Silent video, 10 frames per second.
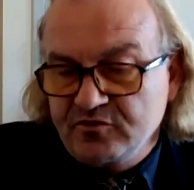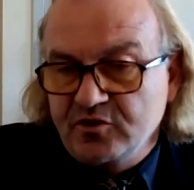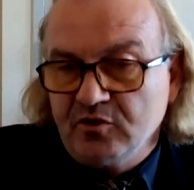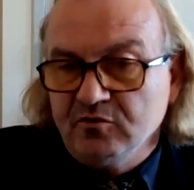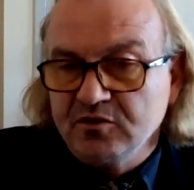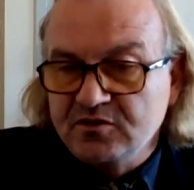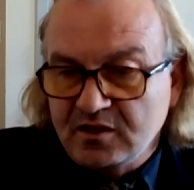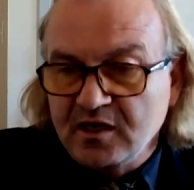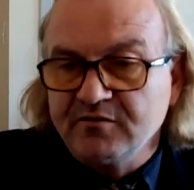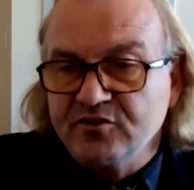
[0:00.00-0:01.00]
So it's a
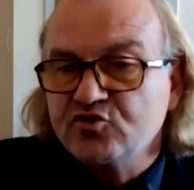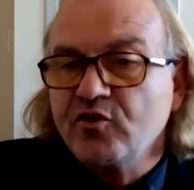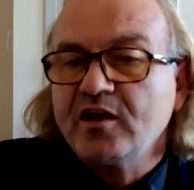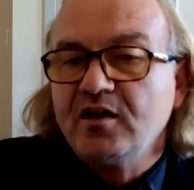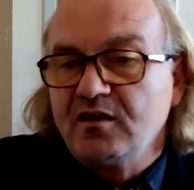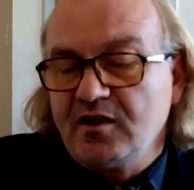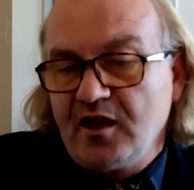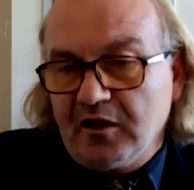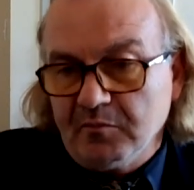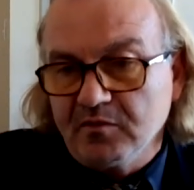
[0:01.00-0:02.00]
kind of a training
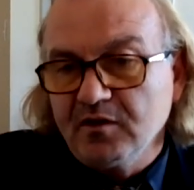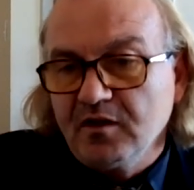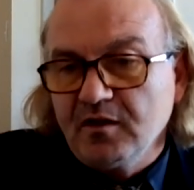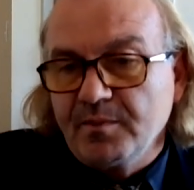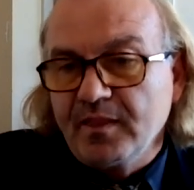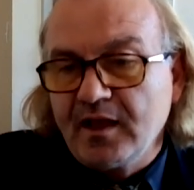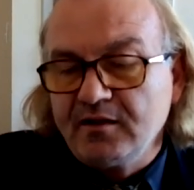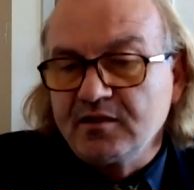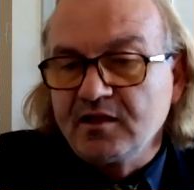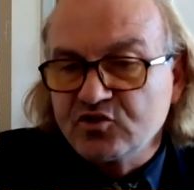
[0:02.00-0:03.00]
game and
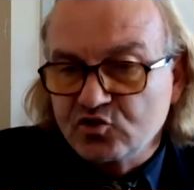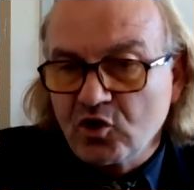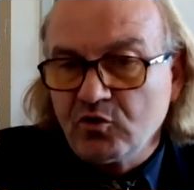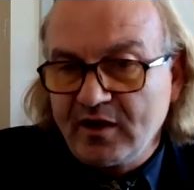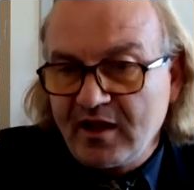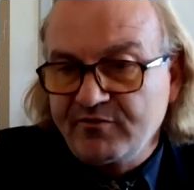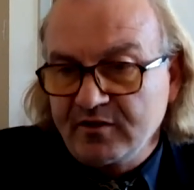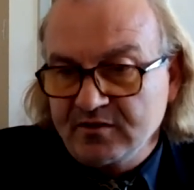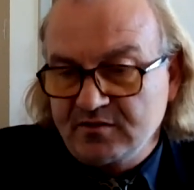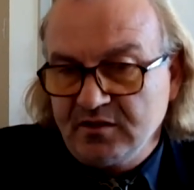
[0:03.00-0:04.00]
it has shown
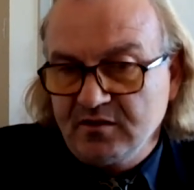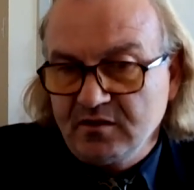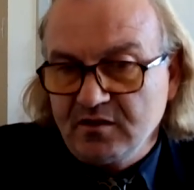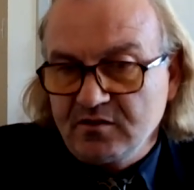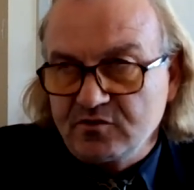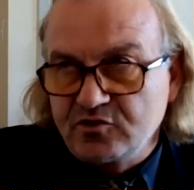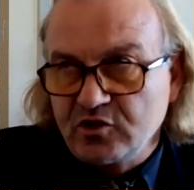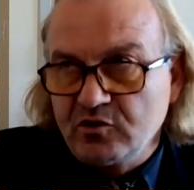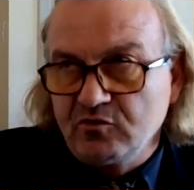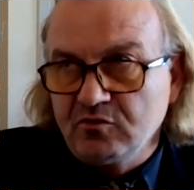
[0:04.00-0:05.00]
efficacy.
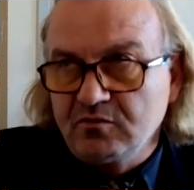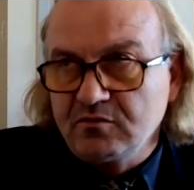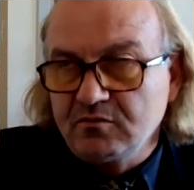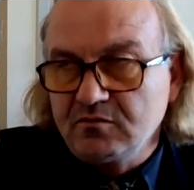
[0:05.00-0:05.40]
So